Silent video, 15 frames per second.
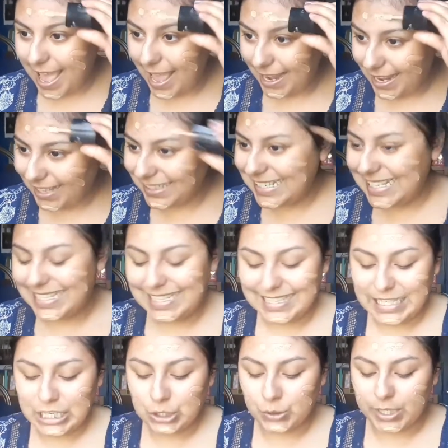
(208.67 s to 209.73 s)
I got these
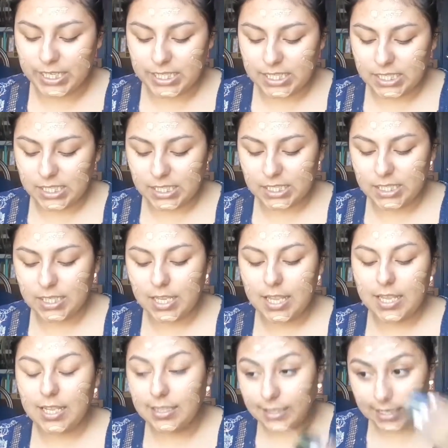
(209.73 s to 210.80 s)
secrets
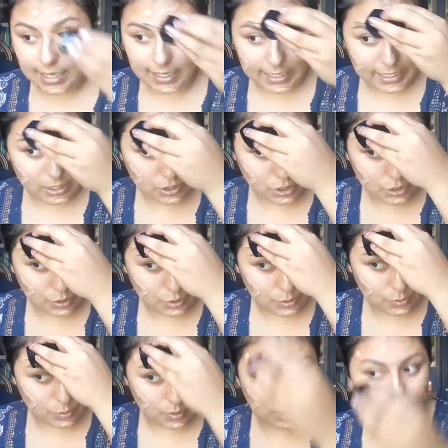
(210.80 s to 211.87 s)
that I need
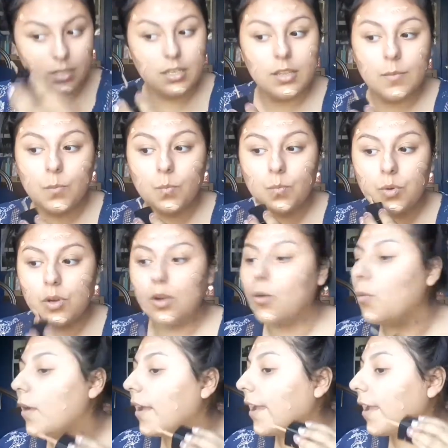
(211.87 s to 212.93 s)
to put
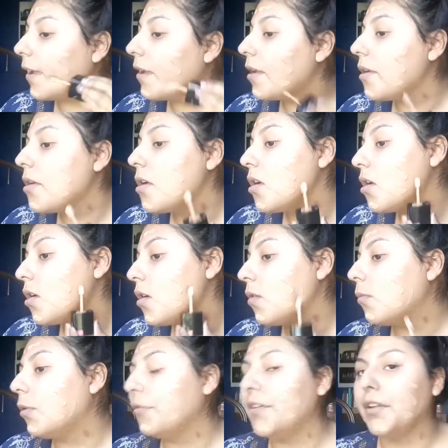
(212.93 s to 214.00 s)
away
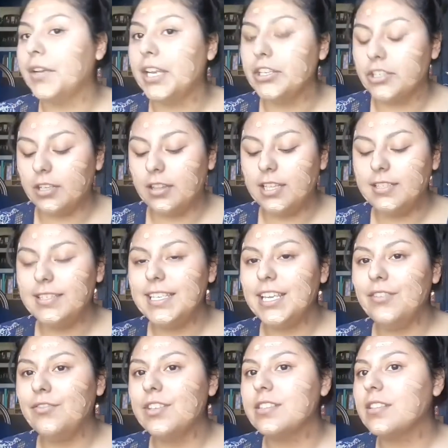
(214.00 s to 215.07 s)
with foundation. Let's see
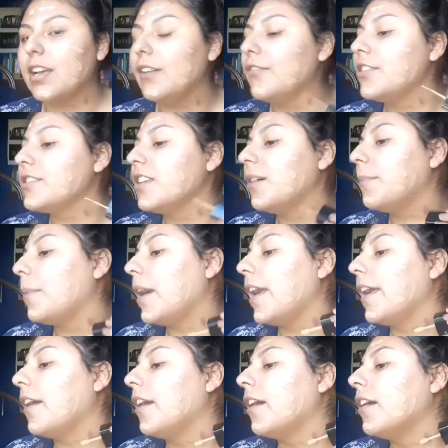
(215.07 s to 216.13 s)
if this covers up
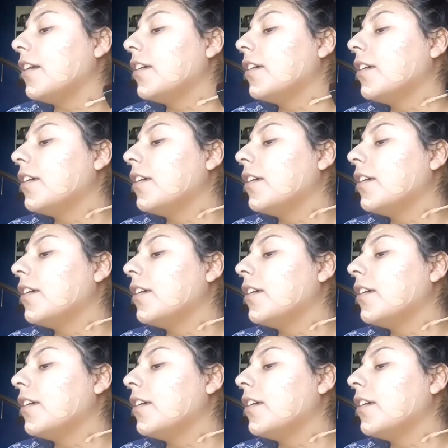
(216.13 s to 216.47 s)
my